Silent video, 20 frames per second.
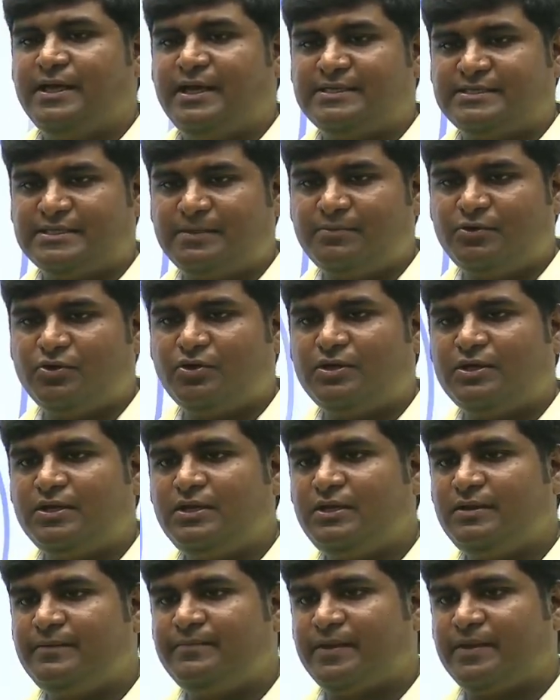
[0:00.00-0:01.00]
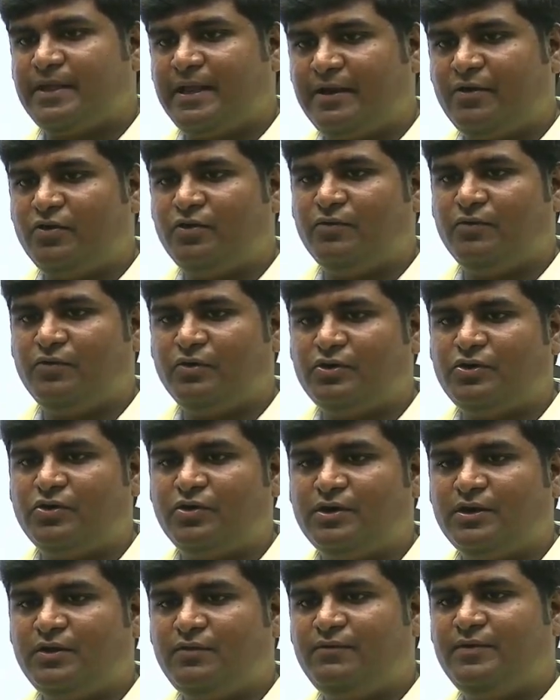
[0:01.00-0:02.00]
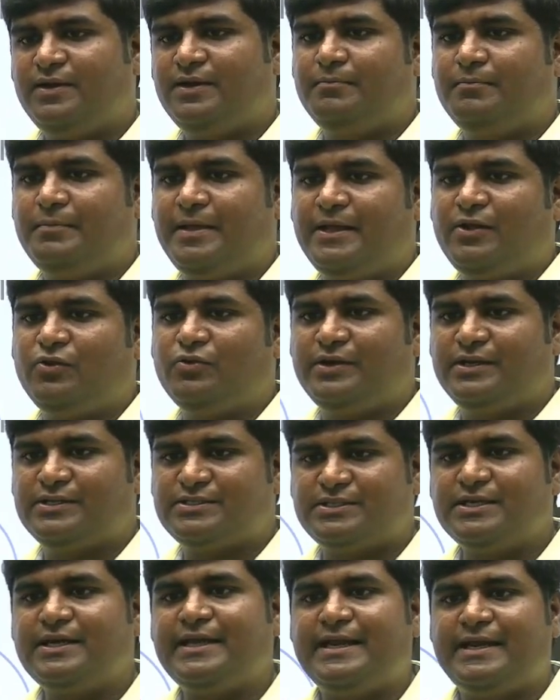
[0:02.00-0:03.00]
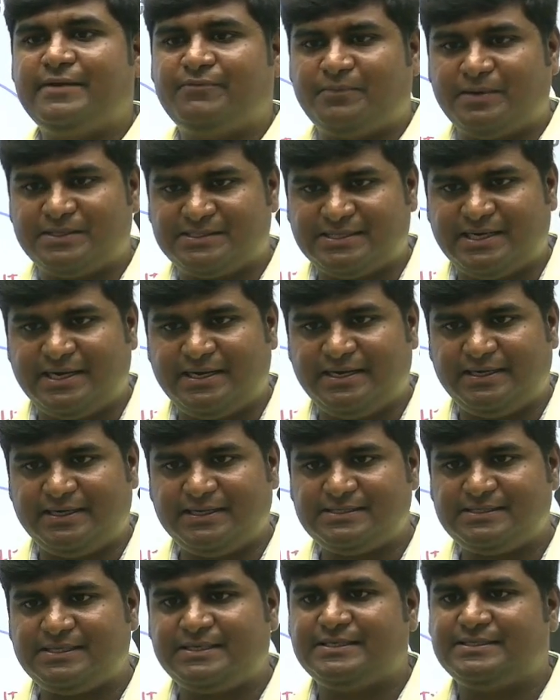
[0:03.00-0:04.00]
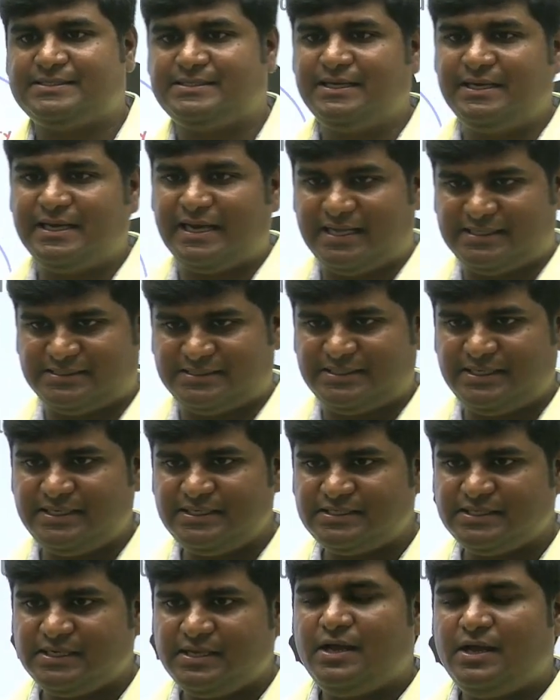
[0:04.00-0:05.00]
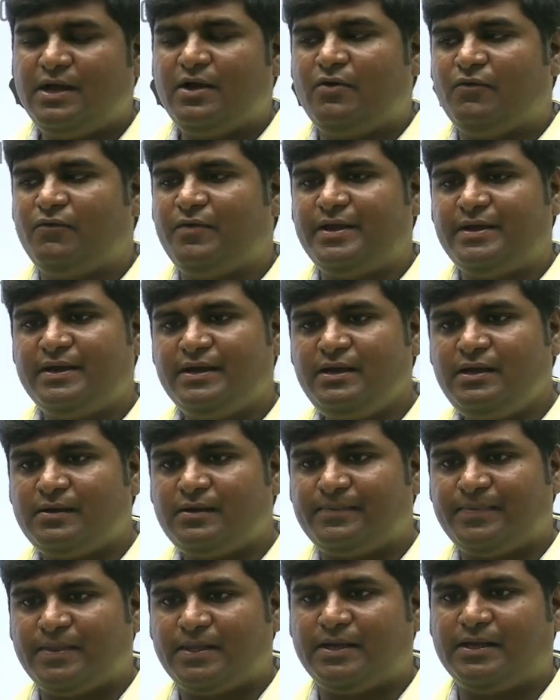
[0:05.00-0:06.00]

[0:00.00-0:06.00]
A sum total, a good total will make you reach the personality test, that is the last stage, wherein